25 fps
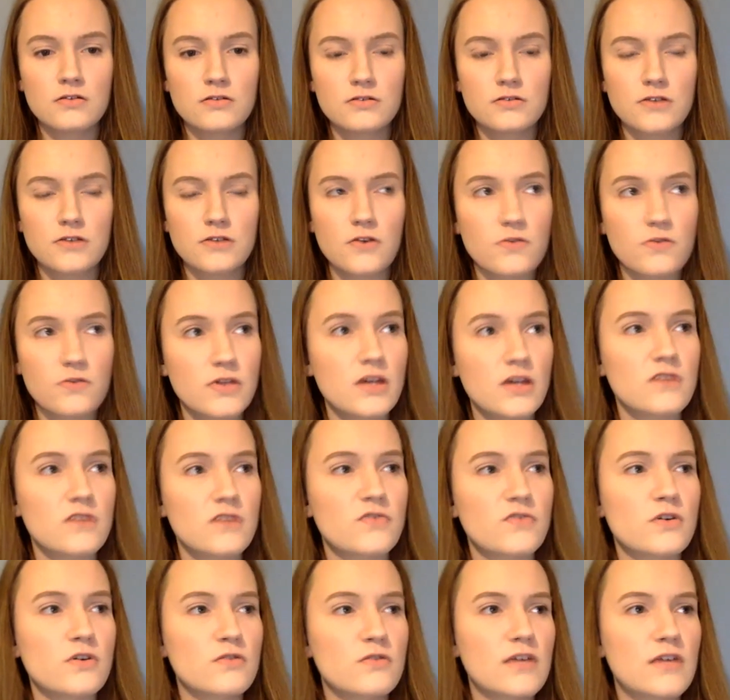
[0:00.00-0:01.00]
Don't think of
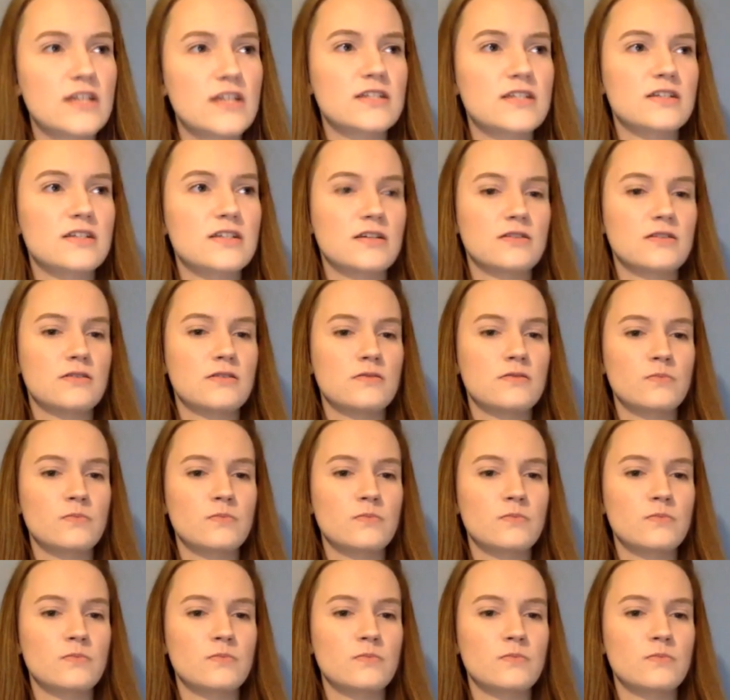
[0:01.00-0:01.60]
her resting